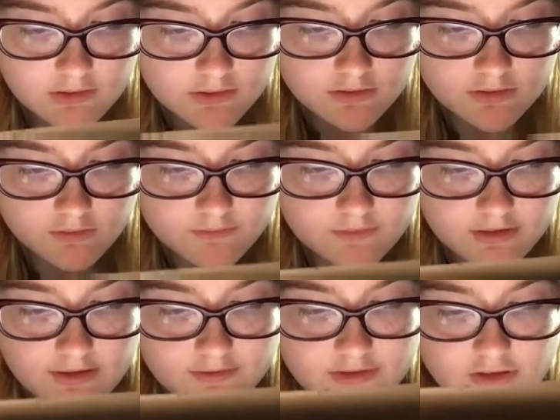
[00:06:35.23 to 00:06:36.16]
So,
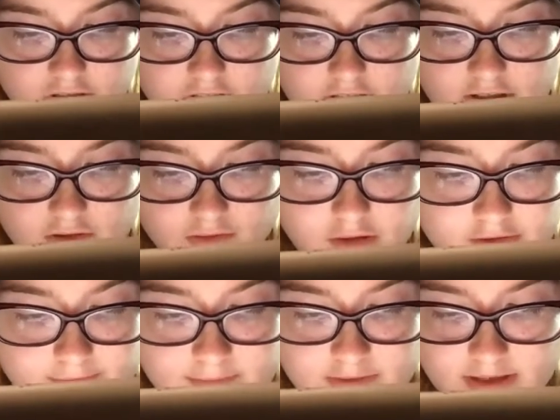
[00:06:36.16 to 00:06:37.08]
Garling just changed, oh,
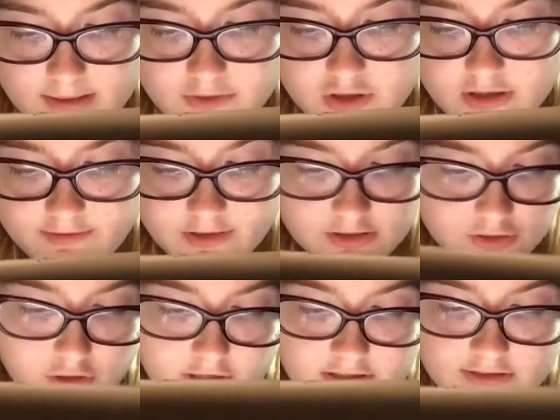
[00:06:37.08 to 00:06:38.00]
it's from Simon G. Garling
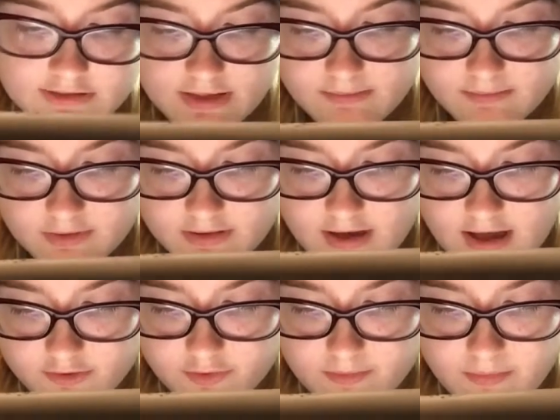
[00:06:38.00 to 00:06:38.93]
changed his name to
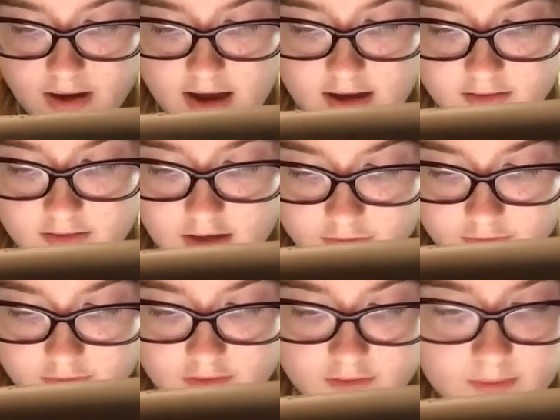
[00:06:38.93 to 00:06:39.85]
Catherine Bar,
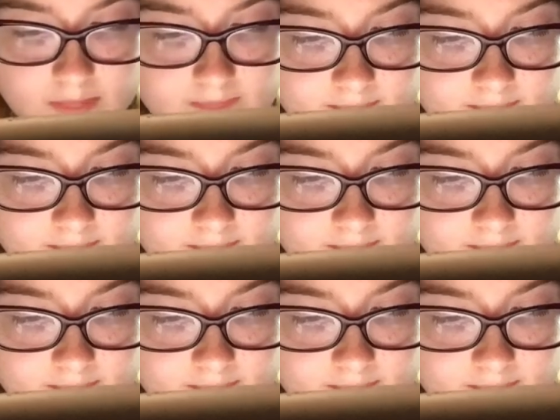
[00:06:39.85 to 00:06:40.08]
Catherine.